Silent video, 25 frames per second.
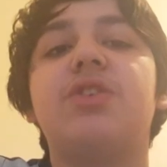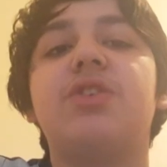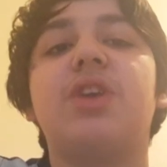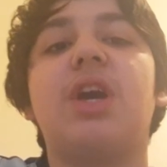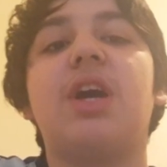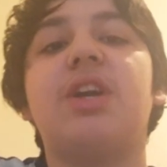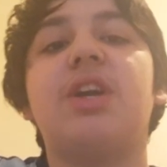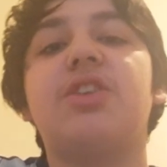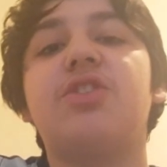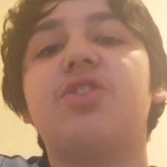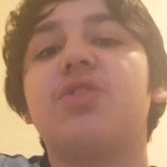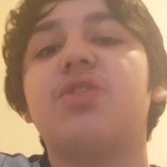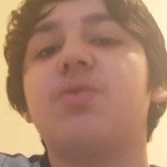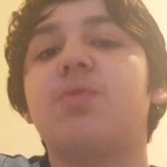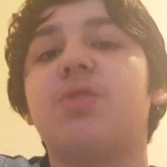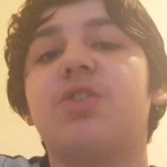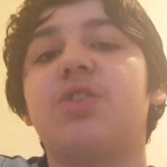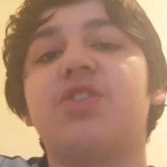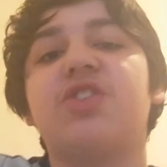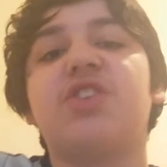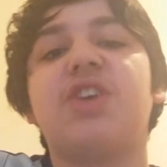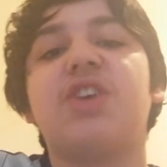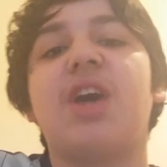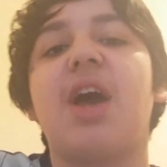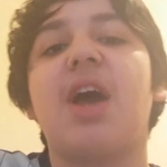yeah, I just want
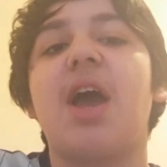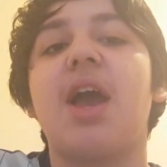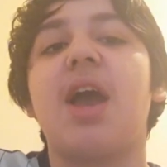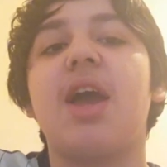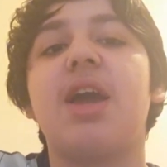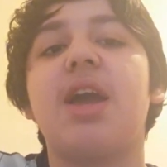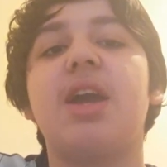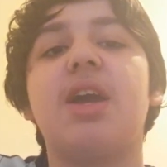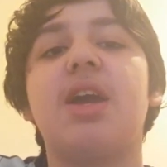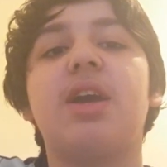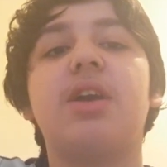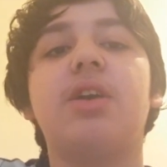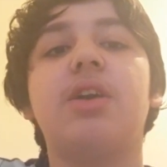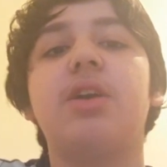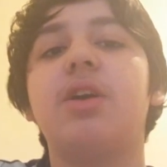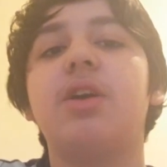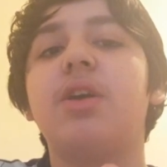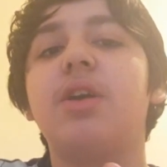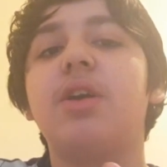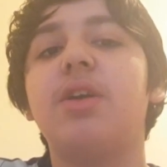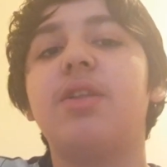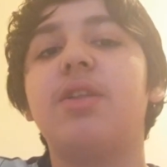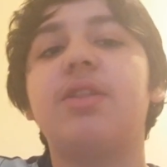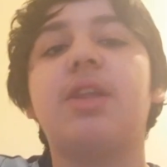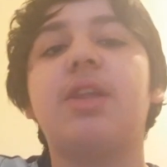to say
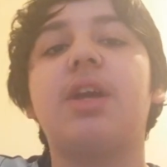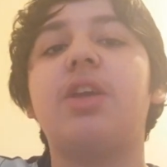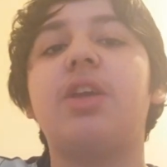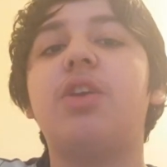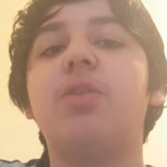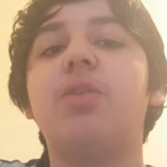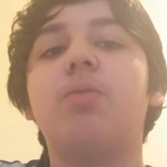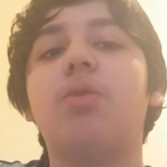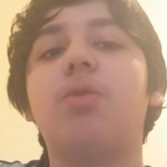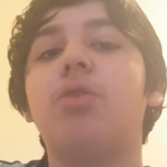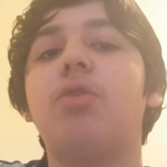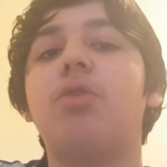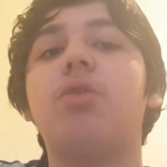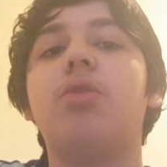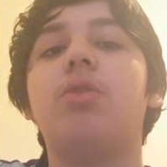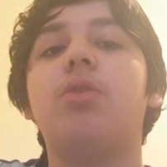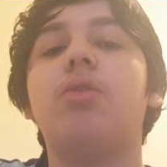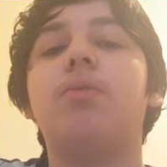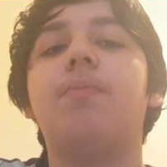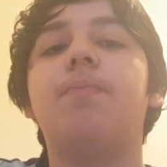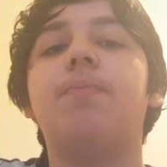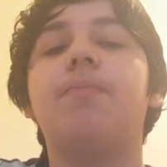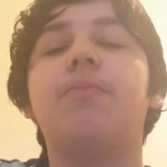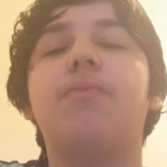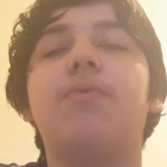thank you
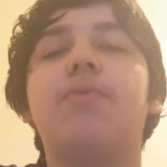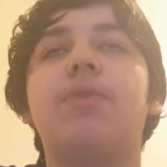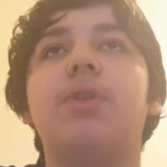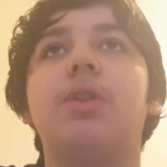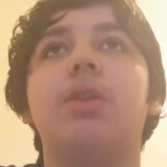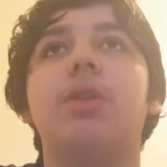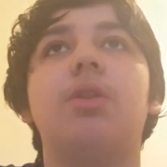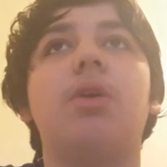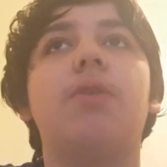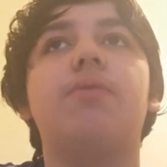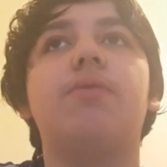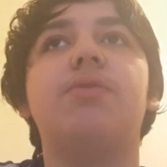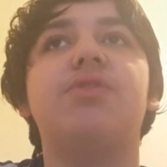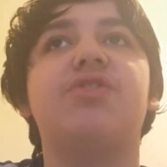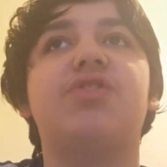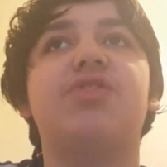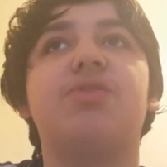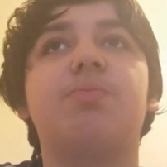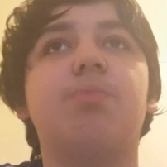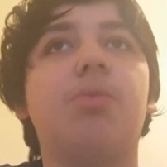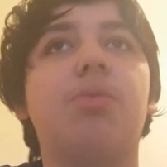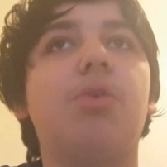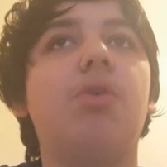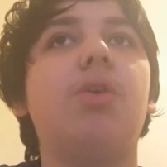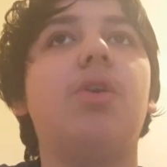all for the love and
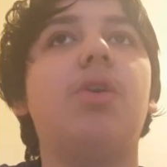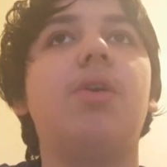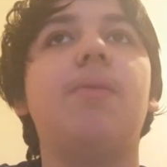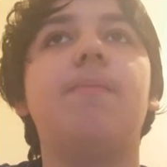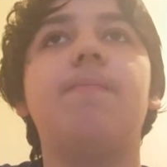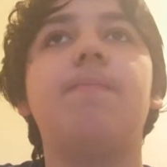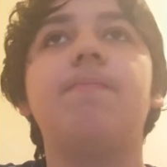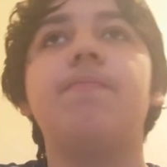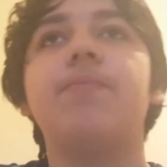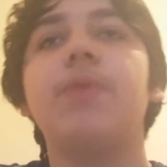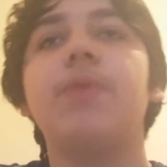support.